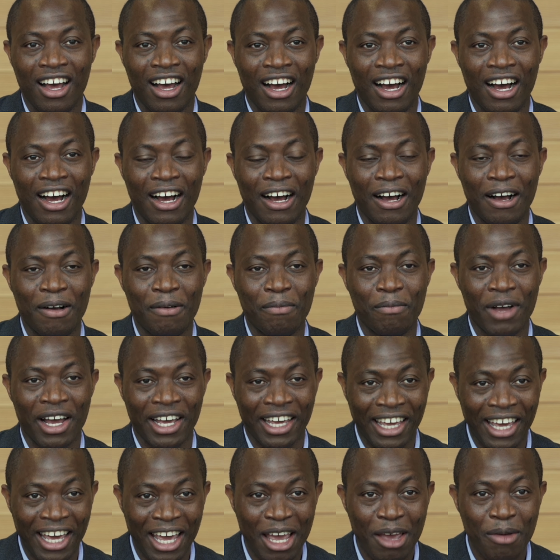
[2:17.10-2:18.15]
um, I
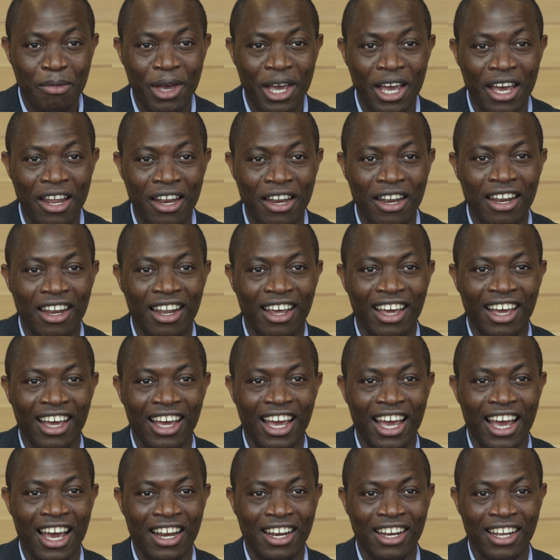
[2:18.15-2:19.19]
came in
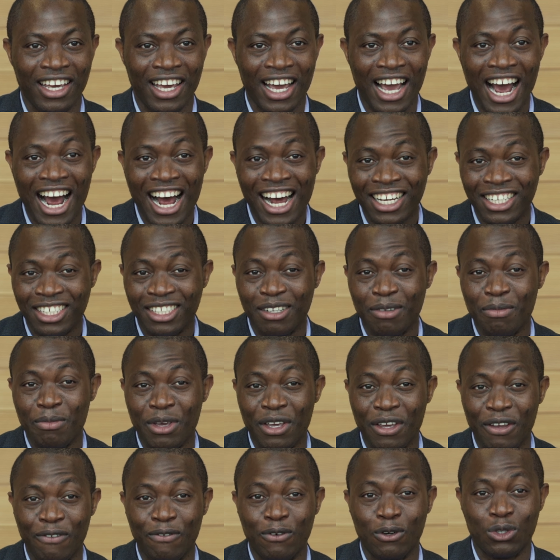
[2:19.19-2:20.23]
and they asked
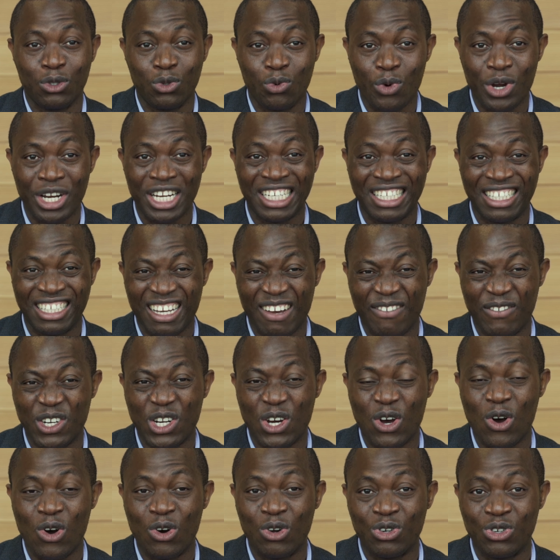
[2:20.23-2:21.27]
me for
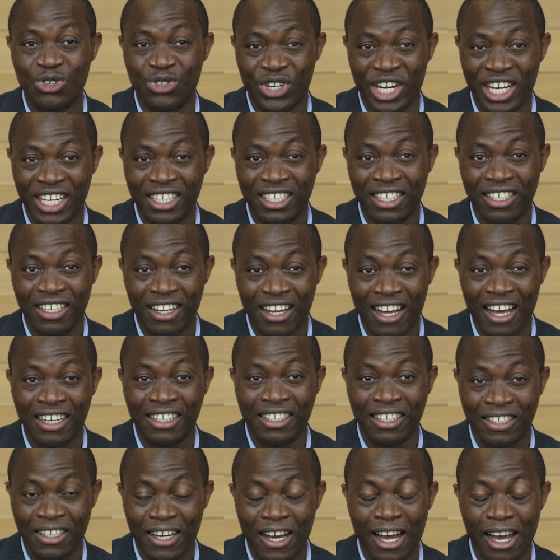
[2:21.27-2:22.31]
2,700 at
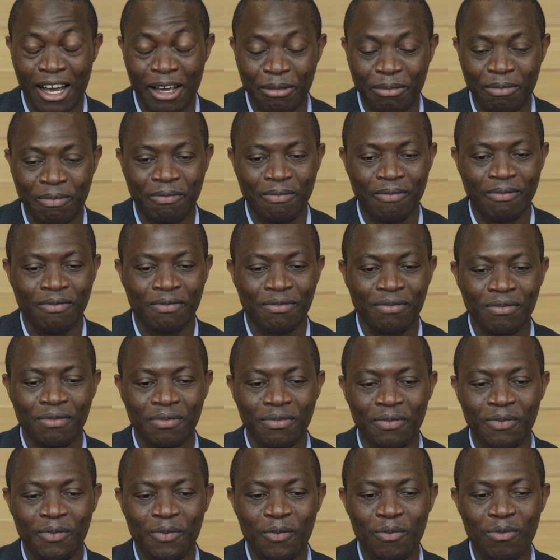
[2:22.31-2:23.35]
the time.
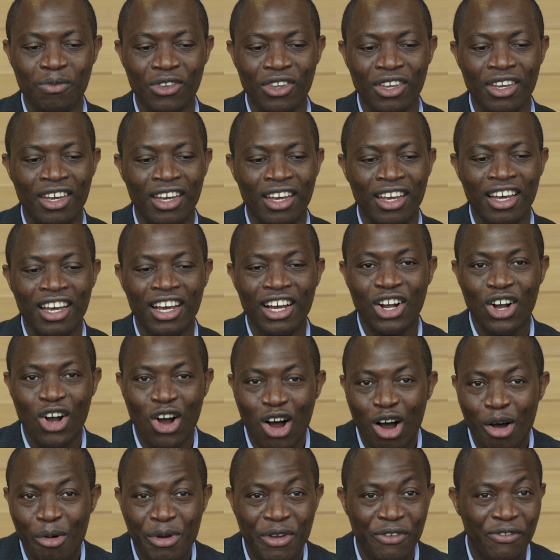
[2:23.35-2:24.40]

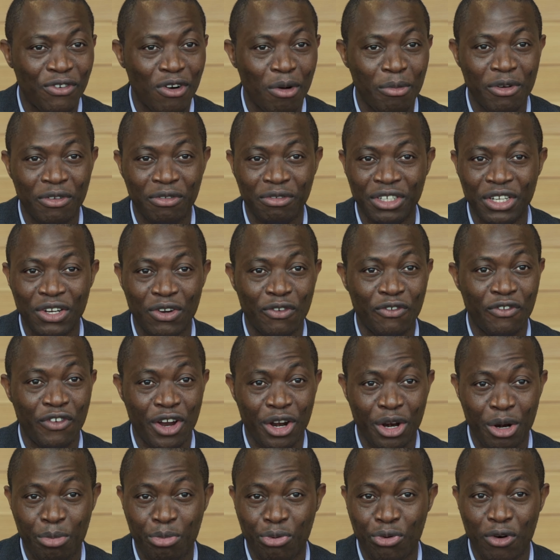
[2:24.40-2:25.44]
Coming from a you know
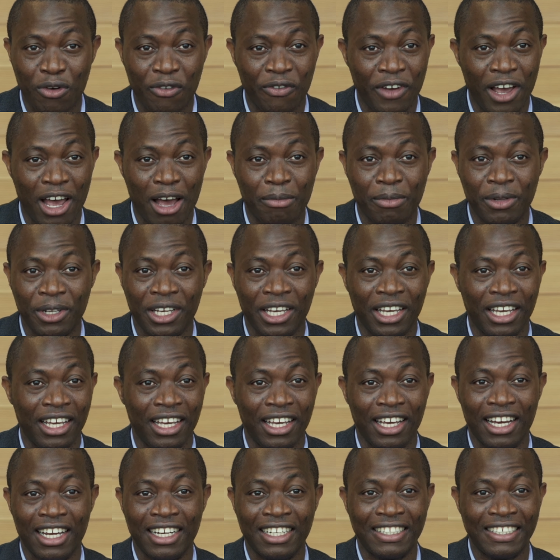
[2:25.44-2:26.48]
very poor
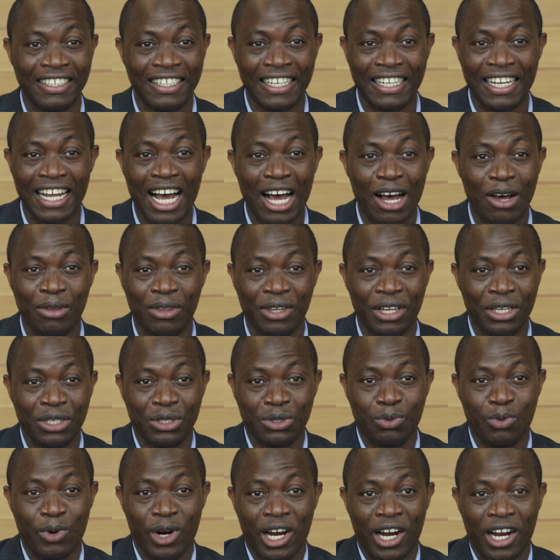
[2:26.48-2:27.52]
family and seeing how
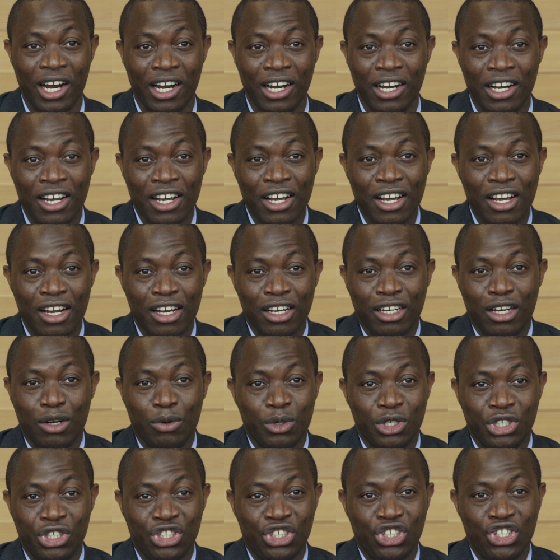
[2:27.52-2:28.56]
things were, there
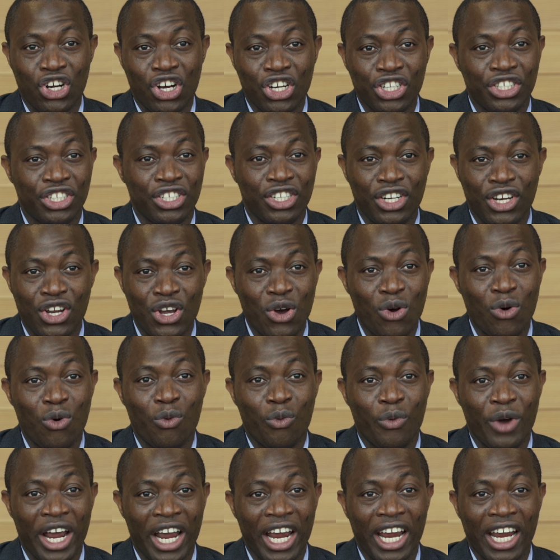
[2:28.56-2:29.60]
was just no
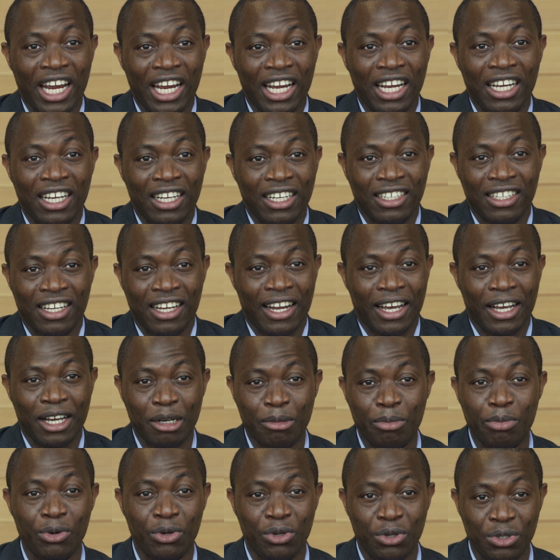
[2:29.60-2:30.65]
way that I
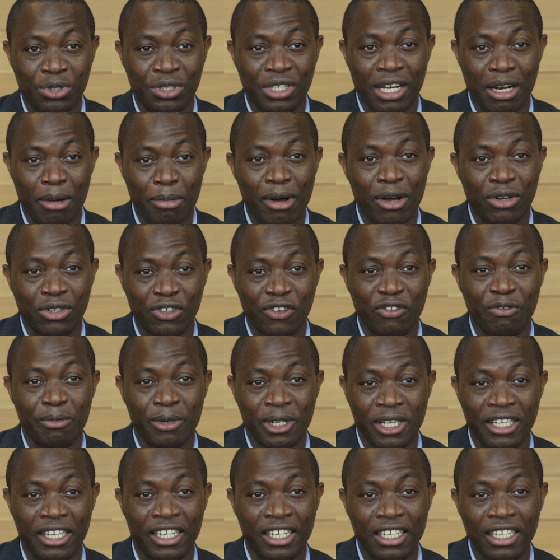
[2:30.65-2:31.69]
could produce that amount of
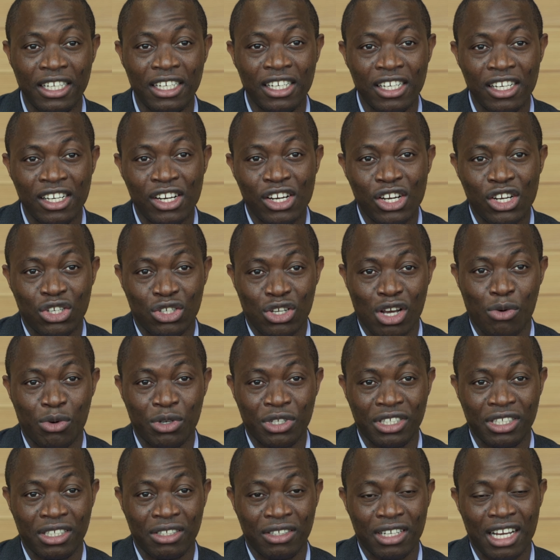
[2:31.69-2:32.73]
money. So I
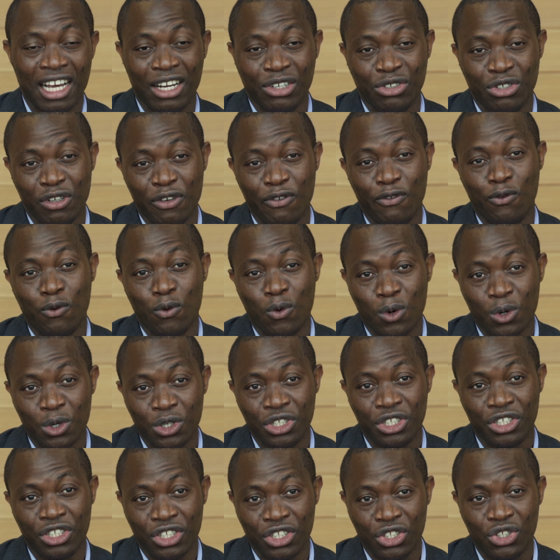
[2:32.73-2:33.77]
was actually
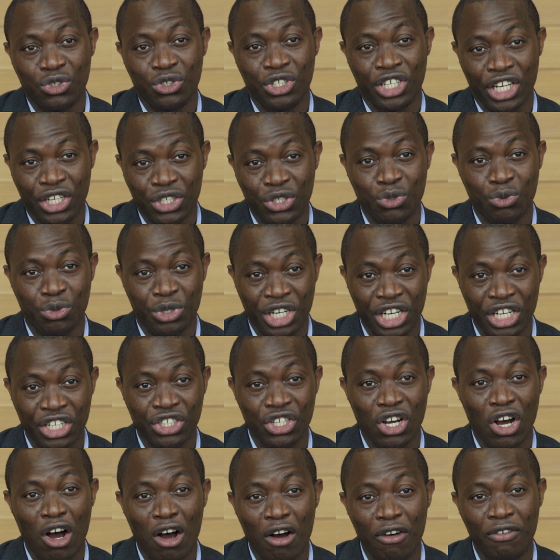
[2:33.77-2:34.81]
forced to take two years
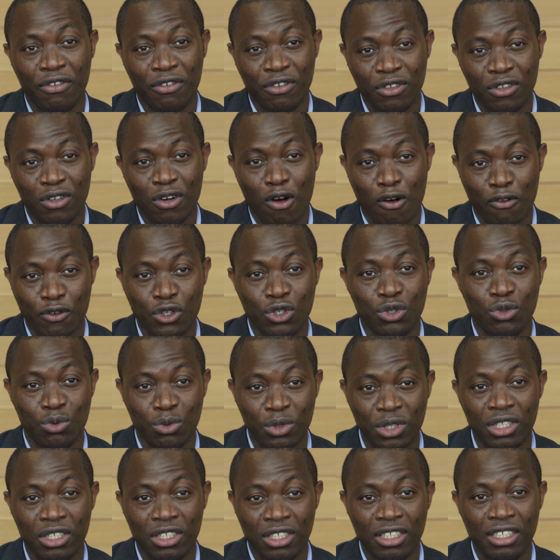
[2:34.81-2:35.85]
off of
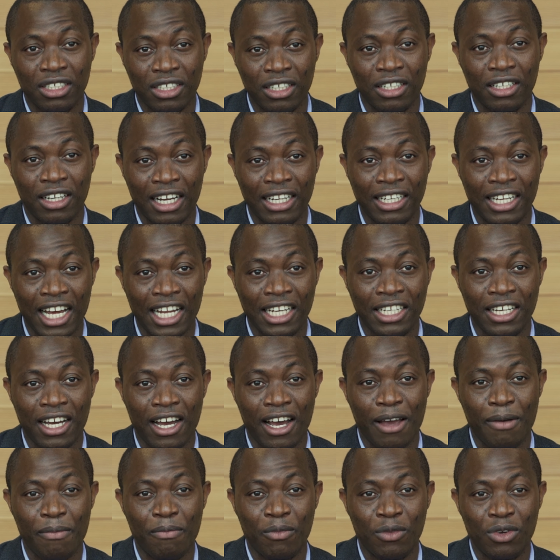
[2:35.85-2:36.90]
school uh, at that
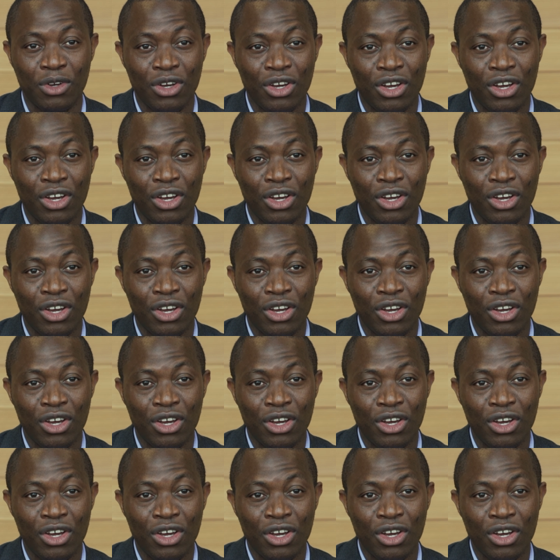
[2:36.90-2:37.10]
time.